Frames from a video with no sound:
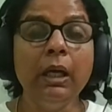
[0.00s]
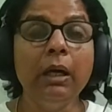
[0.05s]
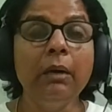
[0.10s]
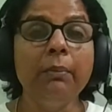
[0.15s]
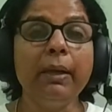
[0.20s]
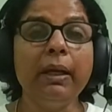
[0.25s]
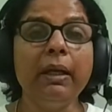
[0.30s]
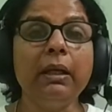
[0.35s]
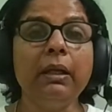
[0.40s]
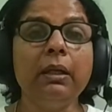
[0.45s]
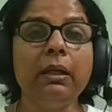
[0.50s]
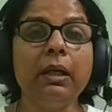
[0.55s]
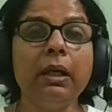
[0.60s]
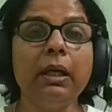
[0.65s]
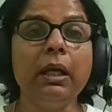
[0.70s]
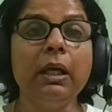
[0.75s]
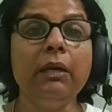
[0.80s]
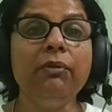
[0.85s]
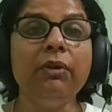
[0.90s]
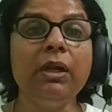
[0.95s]
But
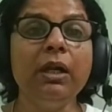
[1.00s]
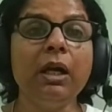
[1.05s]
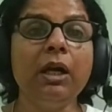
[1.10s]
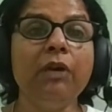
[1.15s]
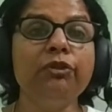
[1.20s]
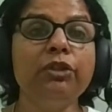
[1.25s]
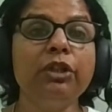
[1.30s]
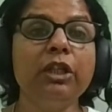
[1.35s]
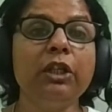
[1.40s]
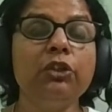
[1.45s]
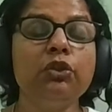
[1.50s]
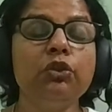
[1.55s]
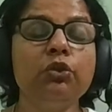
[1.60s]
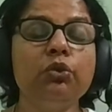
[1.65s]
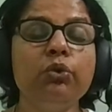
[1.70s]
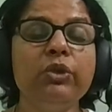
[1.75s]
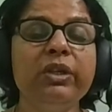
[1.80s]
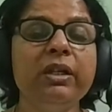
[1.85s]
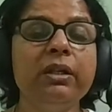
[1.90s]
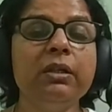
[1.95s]
even after that
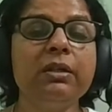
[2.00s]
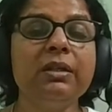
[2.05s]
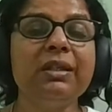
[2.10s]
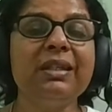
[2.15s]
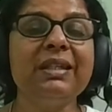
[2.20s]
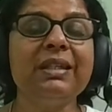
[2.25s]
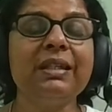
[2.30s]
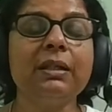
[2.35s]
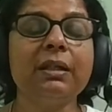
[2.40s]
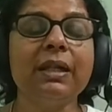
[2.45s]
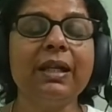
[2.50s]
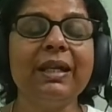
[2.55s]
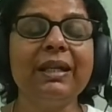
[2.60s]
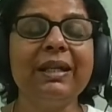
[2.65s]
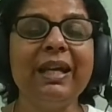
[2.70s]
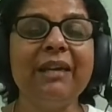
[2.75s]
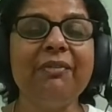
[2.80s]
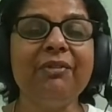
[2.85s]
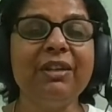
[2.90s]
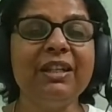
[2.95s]
two years, King
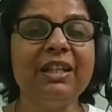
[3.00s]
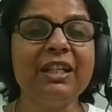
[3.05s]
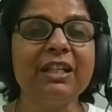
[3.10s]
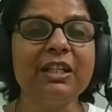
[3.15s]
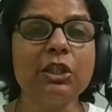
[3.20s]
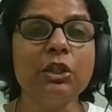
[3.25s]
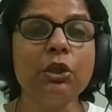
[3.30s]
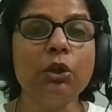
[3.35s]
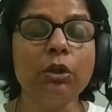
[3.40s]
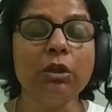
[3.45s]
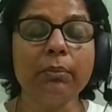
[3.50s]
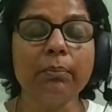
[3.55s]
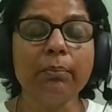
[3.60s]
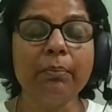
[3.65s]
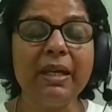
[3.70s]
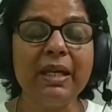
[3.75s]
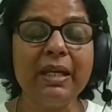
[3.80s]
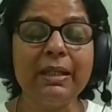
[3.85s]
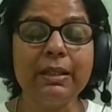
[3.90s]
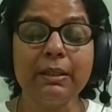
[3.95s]
David does not
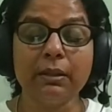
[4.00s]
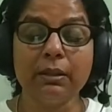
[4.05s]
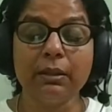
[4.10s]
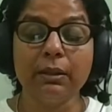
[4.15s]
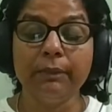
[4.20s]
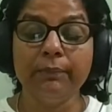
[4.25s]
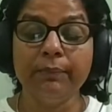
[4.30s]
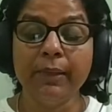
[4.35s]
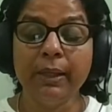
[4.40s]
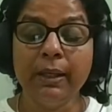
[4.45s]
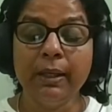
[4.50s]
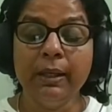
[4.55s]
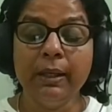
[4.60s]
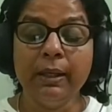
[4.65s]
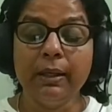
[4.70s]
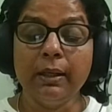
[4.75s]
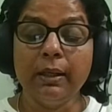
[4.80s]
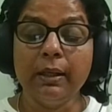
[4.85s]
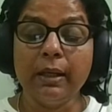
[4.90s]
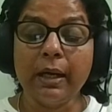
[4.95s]
meet um,
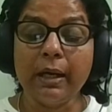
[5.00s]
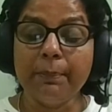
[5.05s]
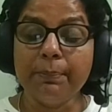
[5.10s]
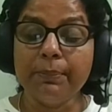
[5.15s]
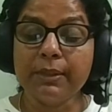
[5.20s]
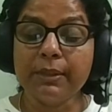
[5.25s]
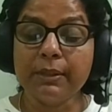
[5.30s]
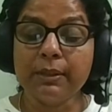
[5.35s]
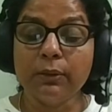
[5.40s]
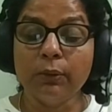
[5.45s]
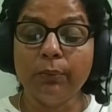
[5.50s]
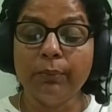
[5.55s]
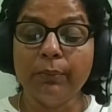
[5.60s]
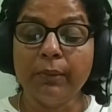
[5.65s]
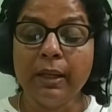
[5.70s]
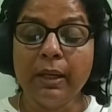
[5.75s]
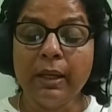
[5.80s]
uh, Absalom.